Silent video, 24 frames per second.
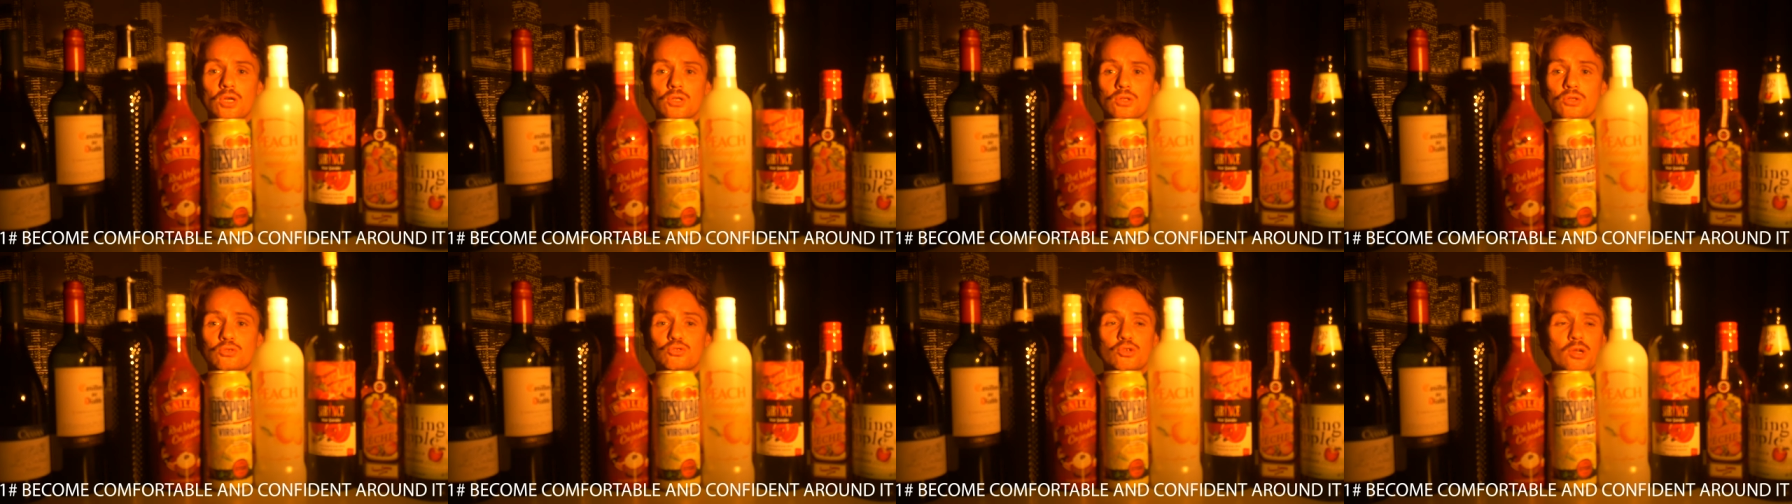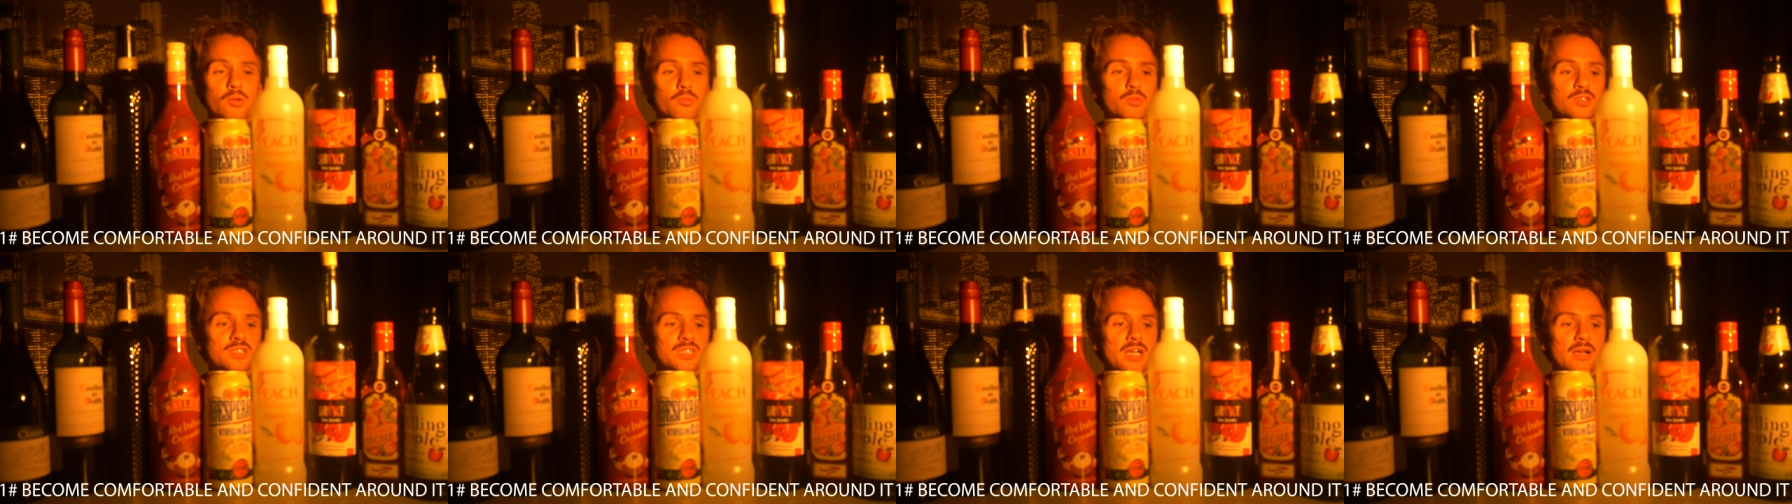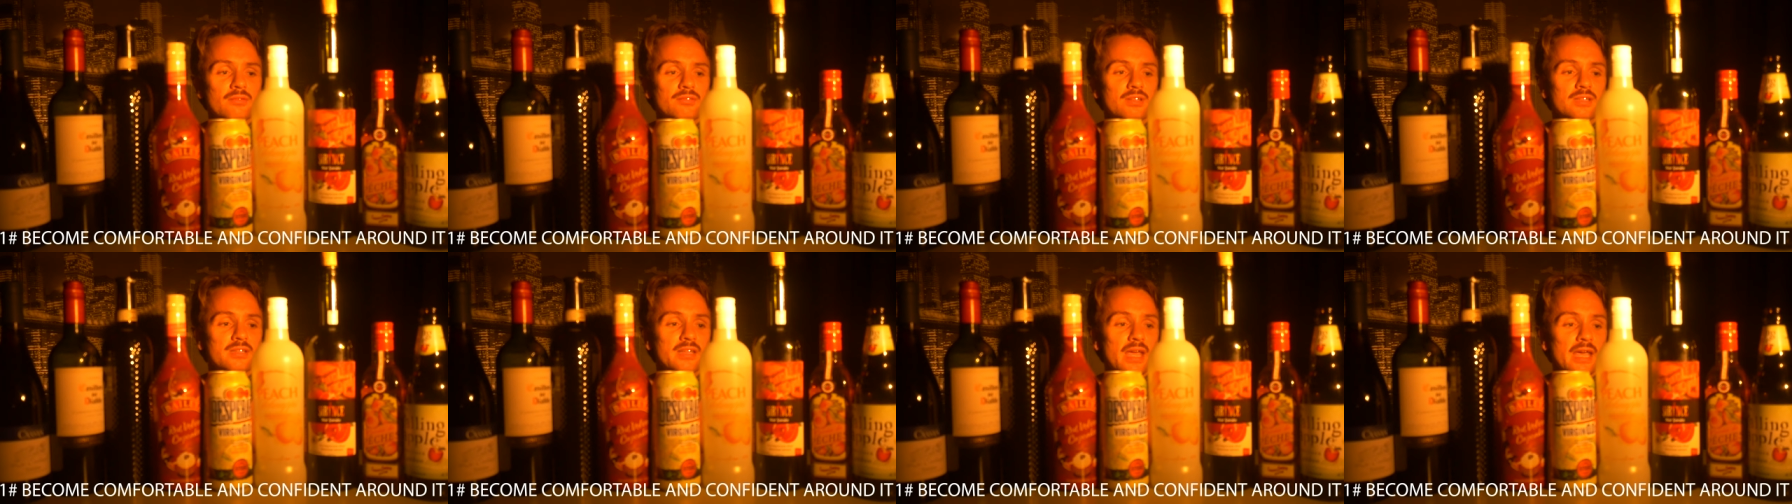to drink
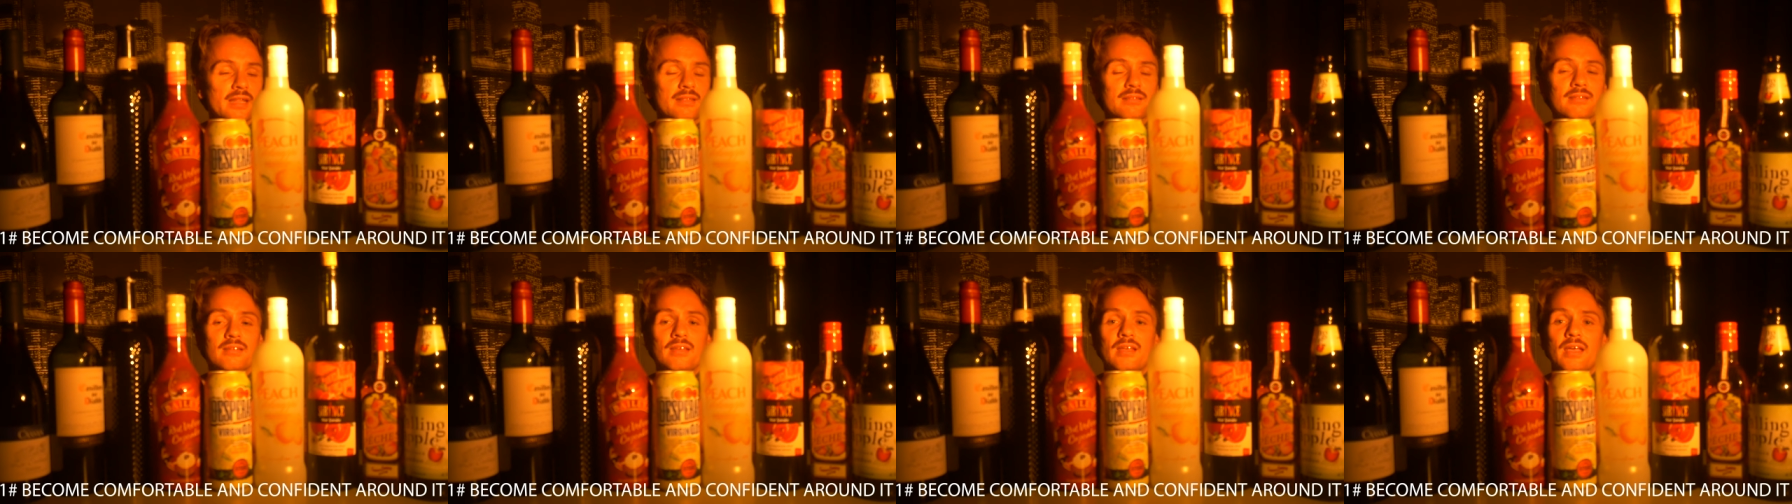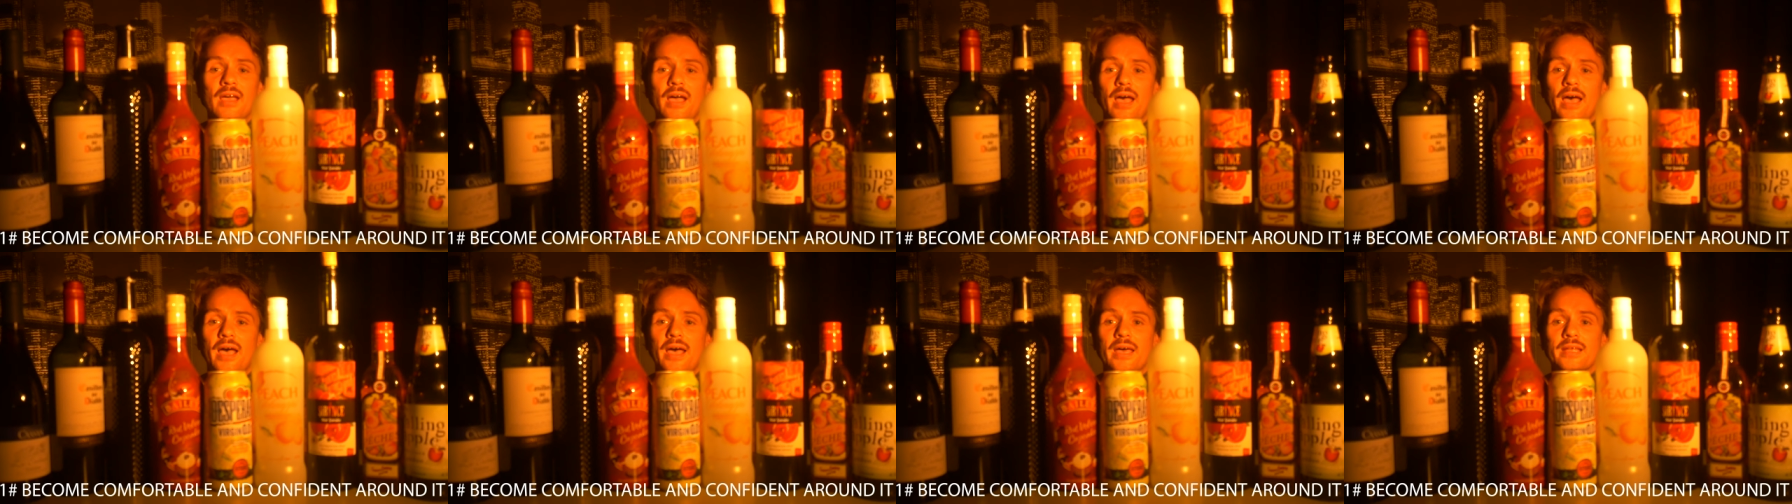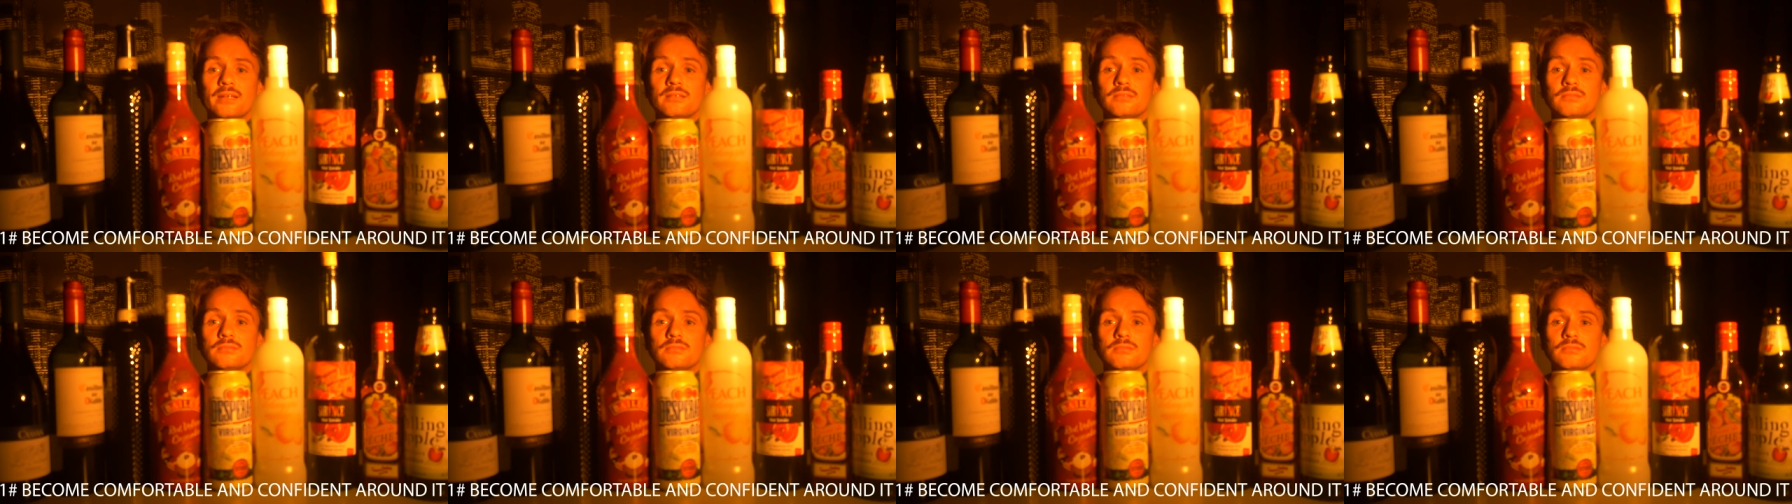myself to death
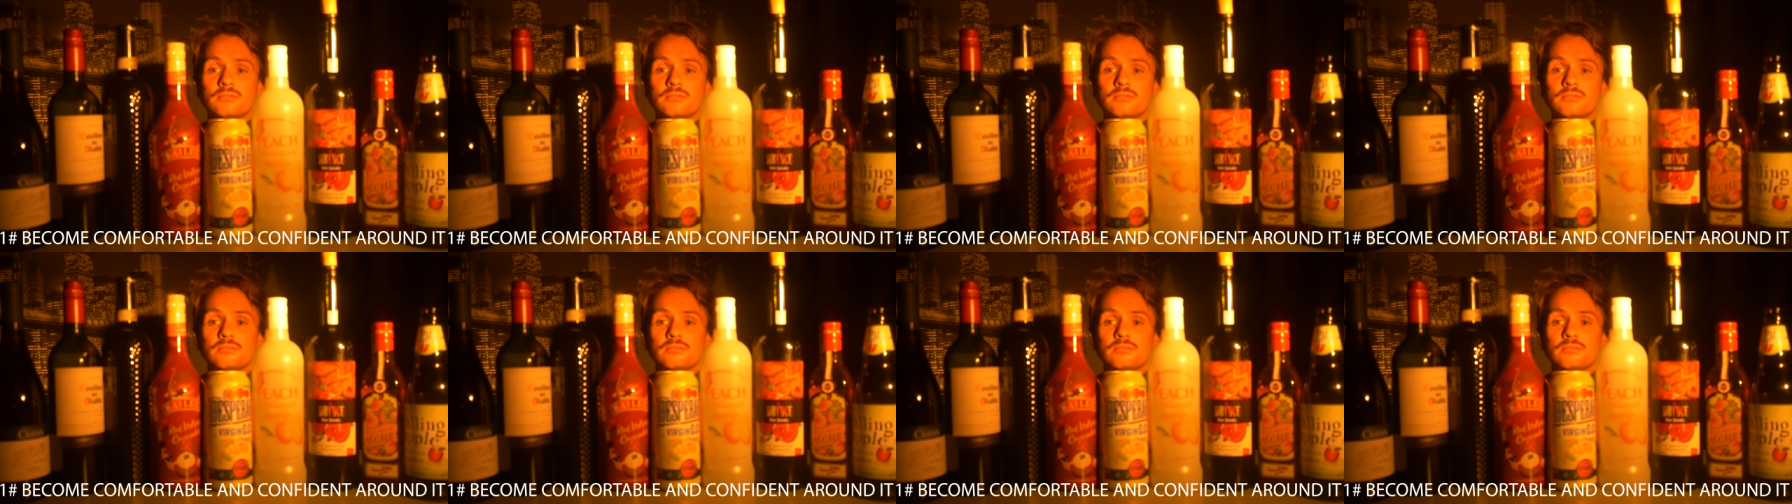and